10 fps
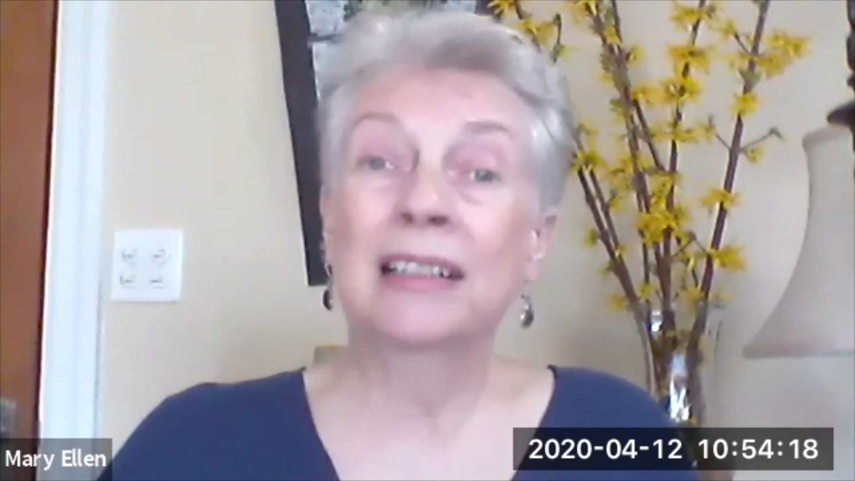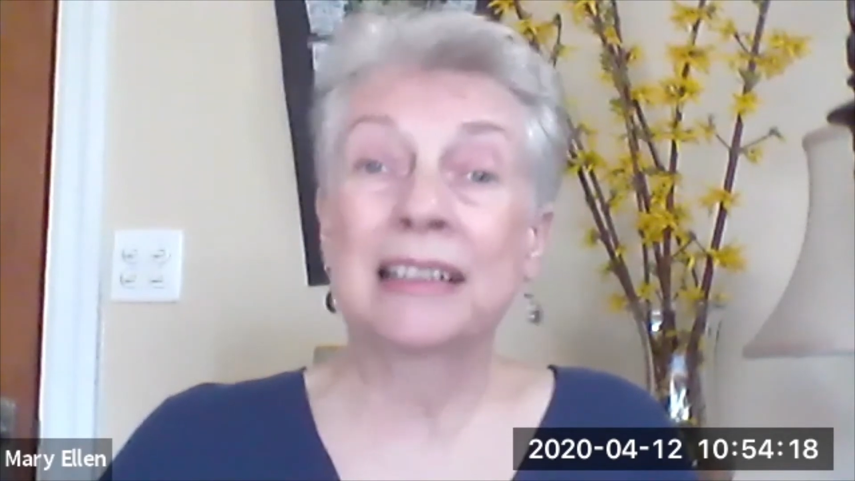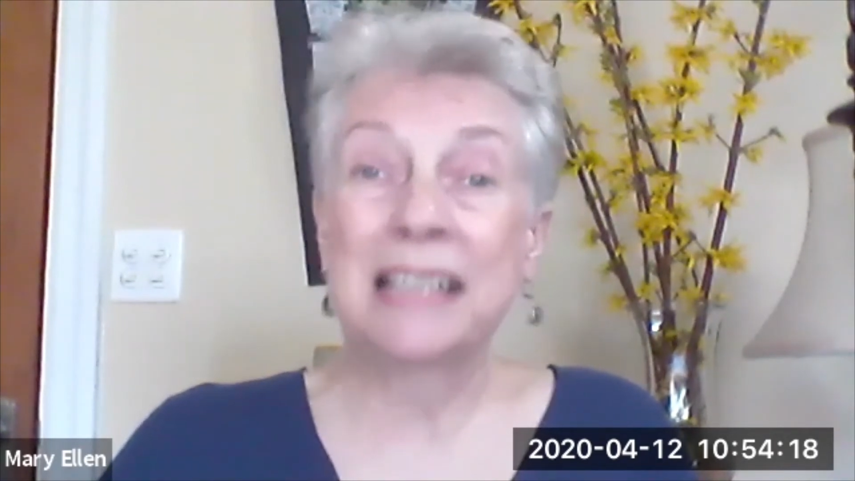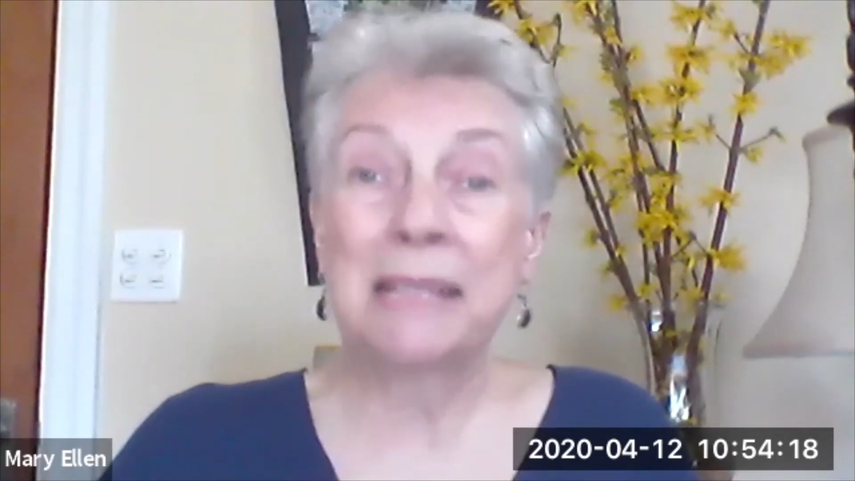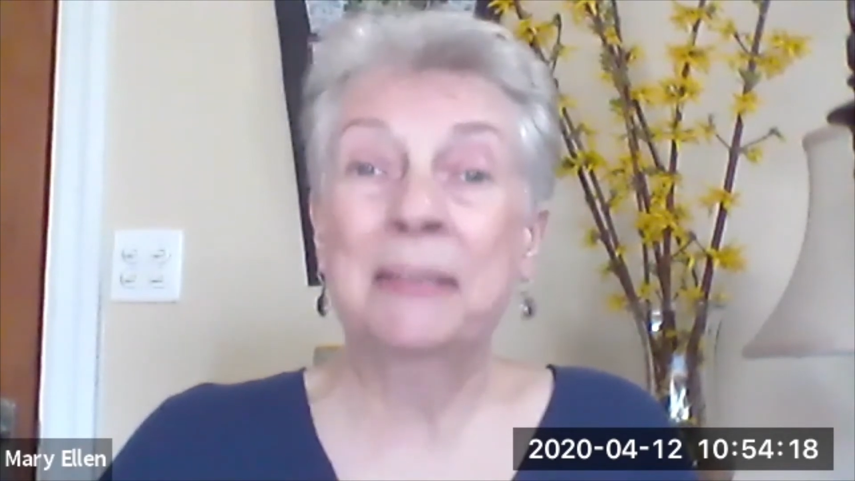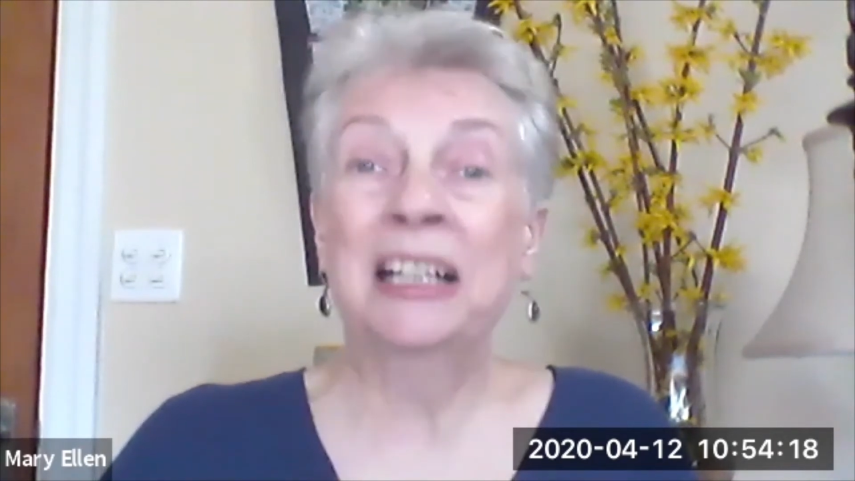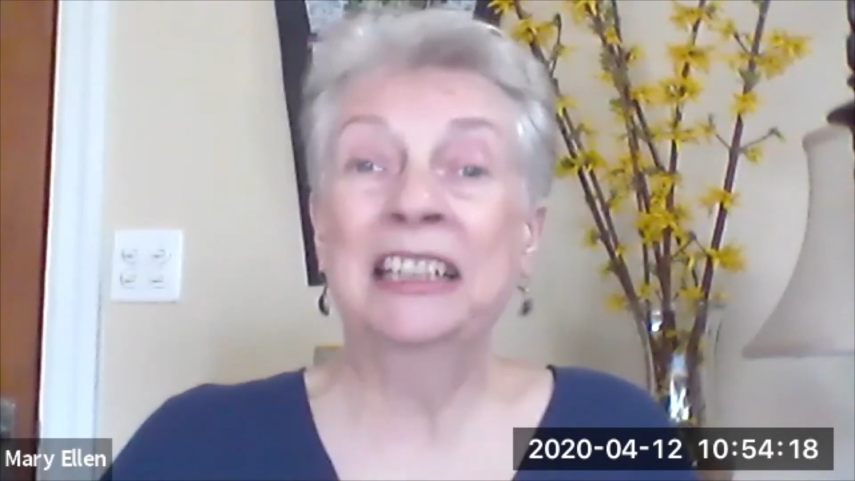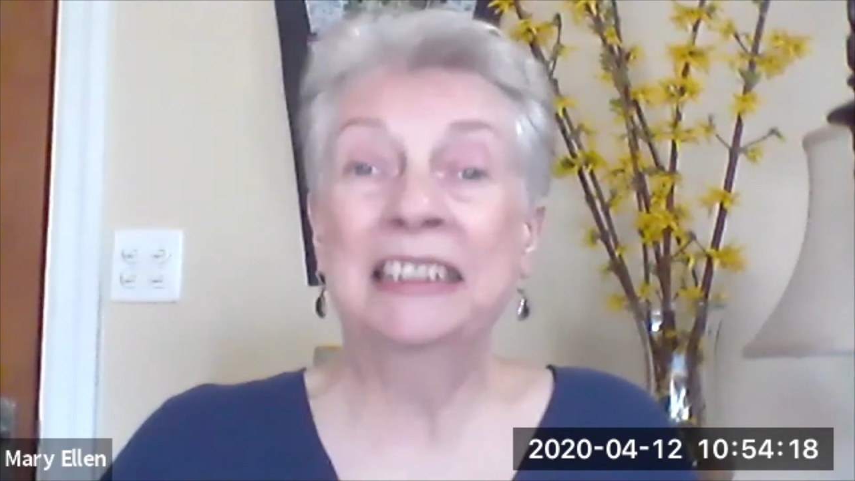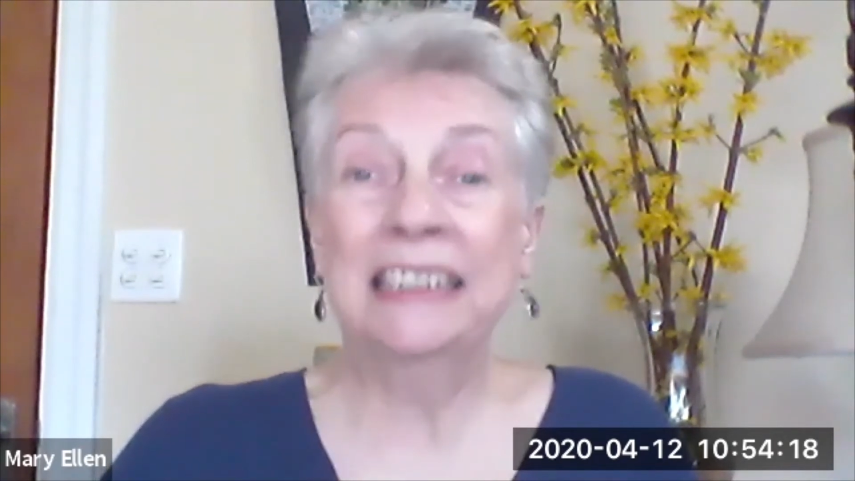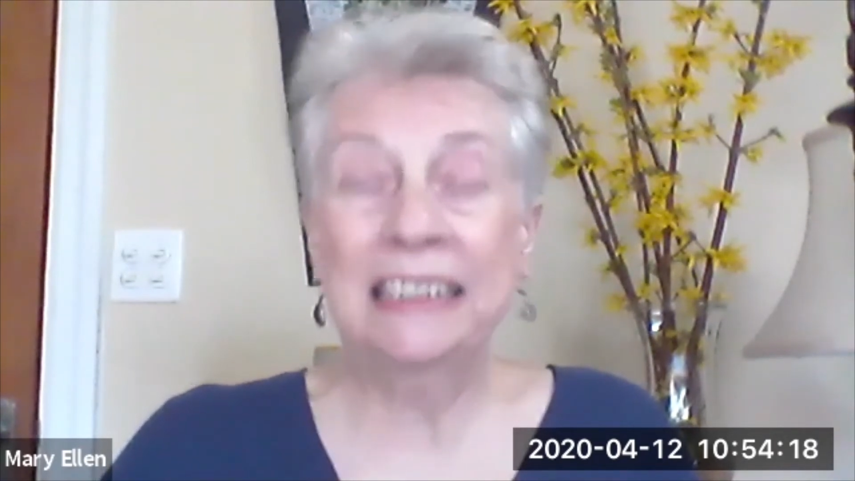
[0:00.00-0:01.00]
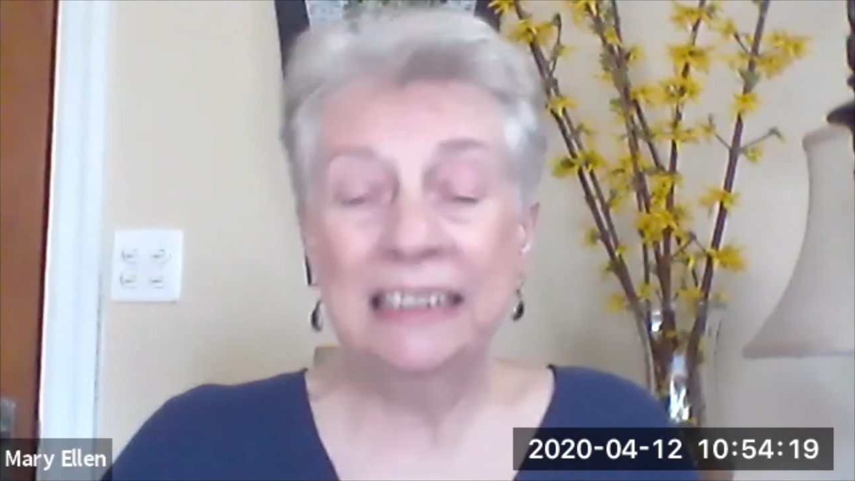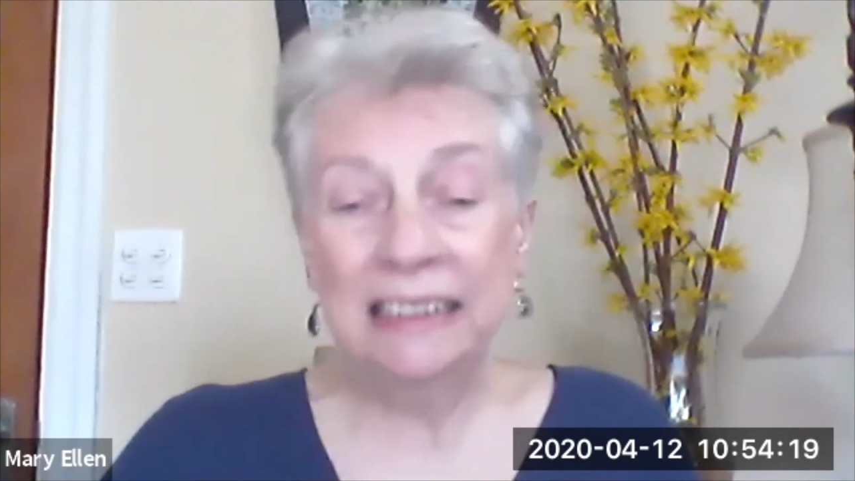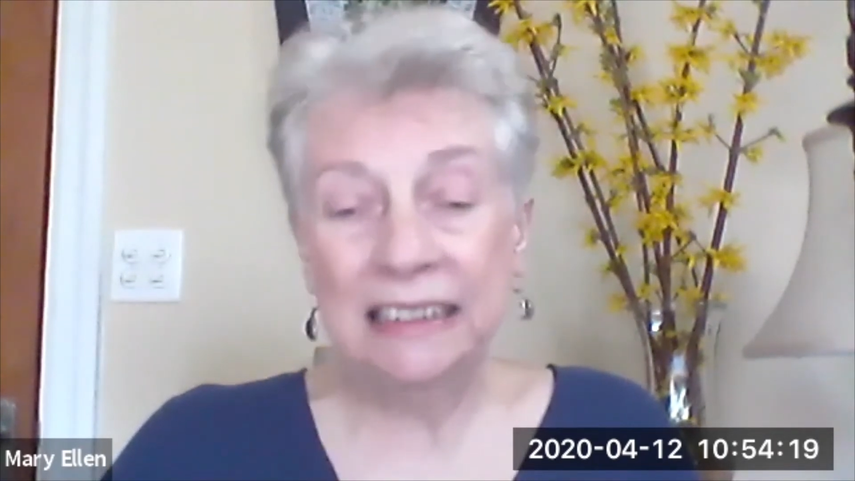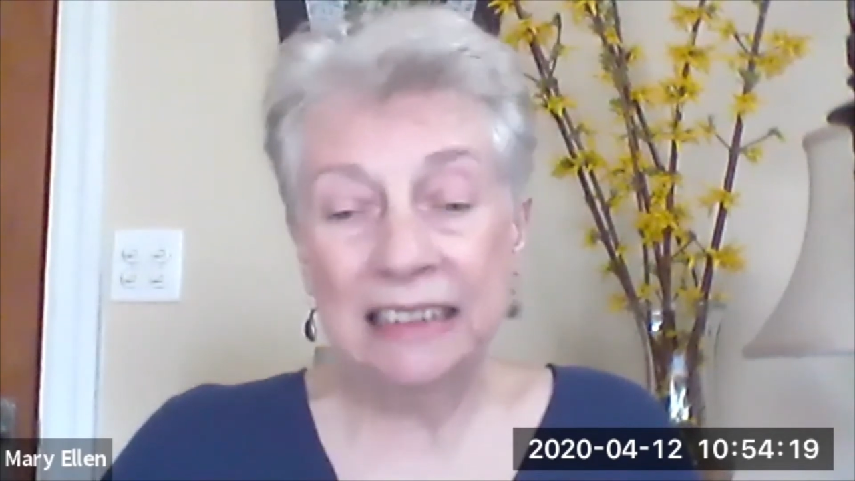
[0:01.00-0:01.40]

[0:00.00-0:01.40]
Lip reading: and smiling